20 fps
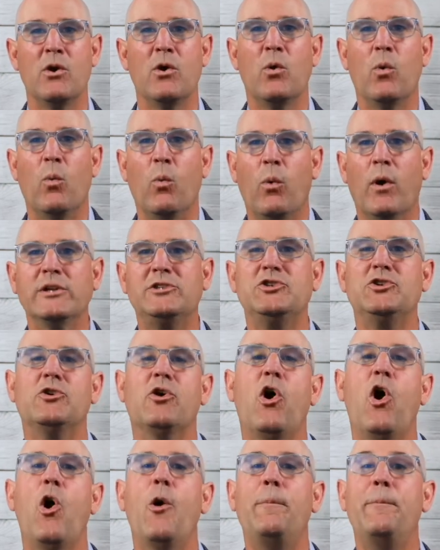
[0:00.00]
What's your
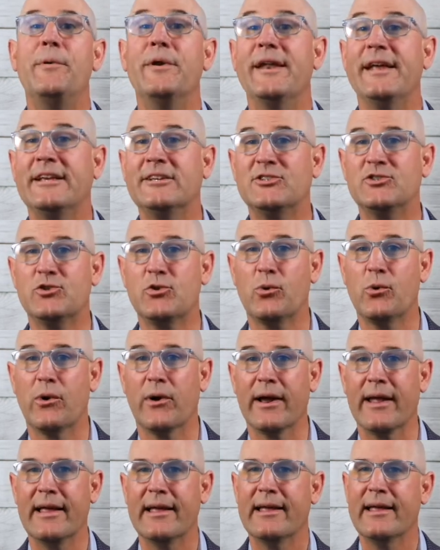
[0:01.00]
opening
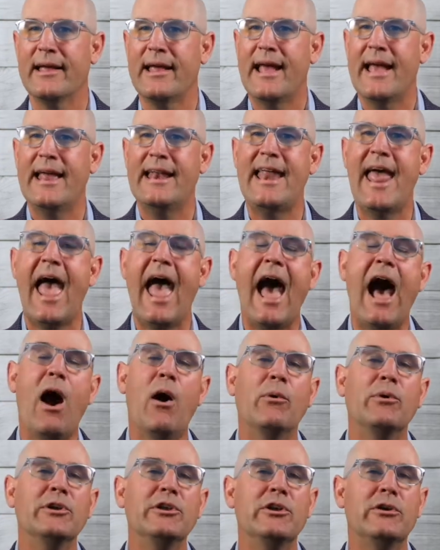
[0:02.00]
story? And how
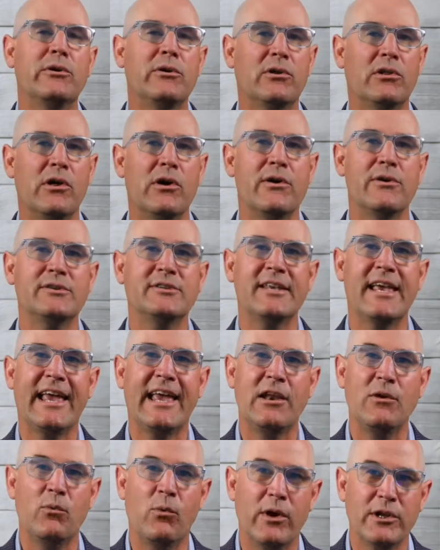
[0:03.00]
are you closing,
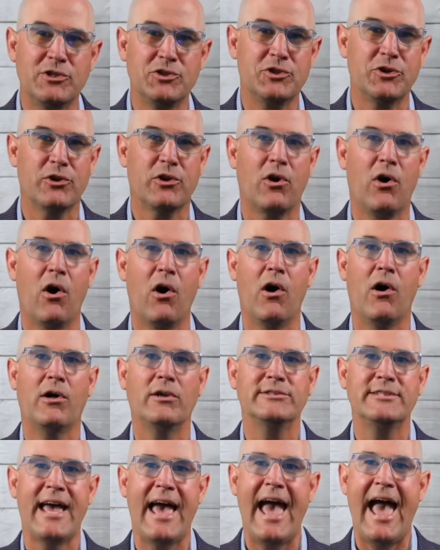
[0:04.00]
and what's your call
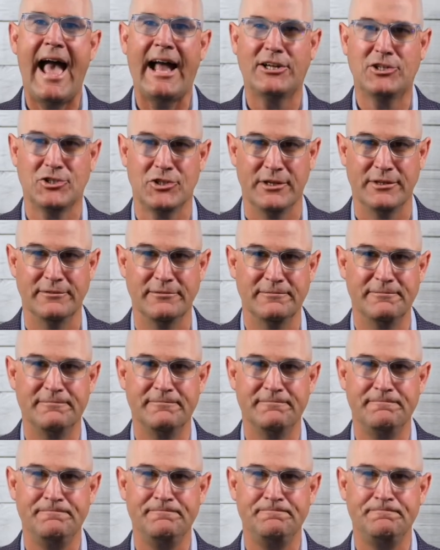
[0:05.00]
to action?
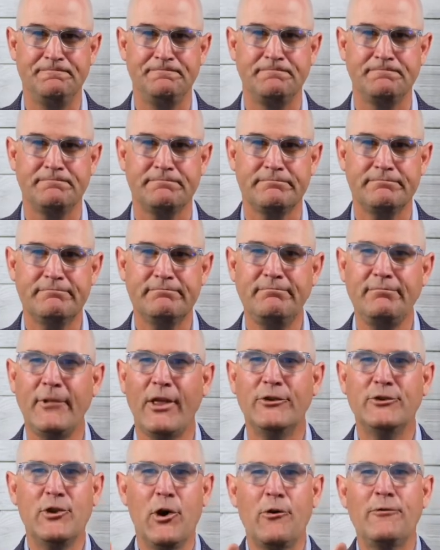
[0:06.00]

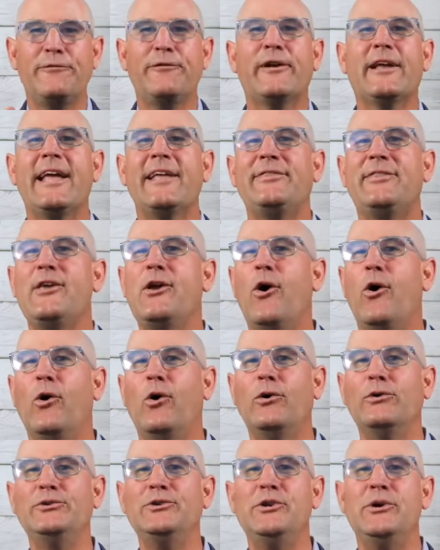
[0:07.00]
Don't forget the
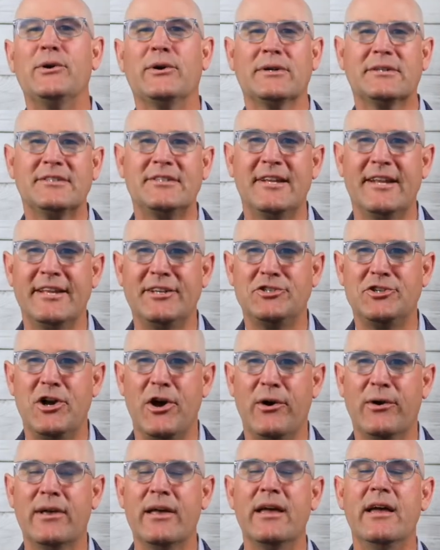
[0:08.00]
old New York City
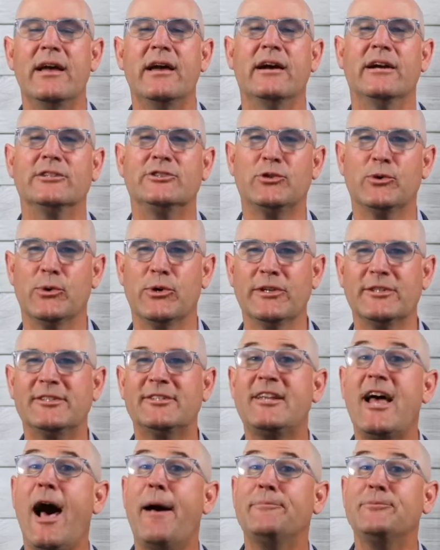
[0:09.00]
joke. A tourist
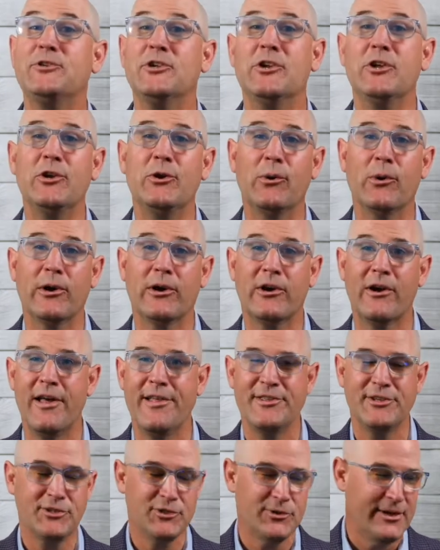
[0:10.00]
stops a New Yorker on
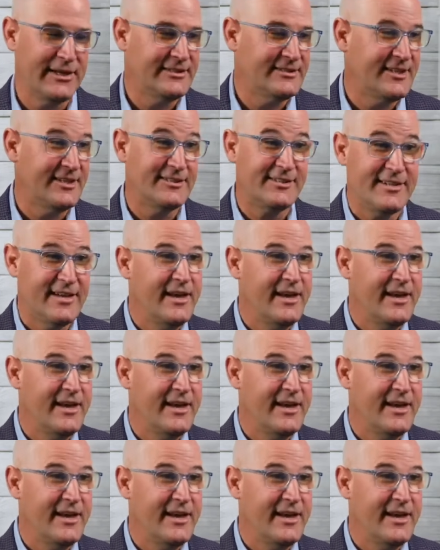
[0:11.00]
the street and says,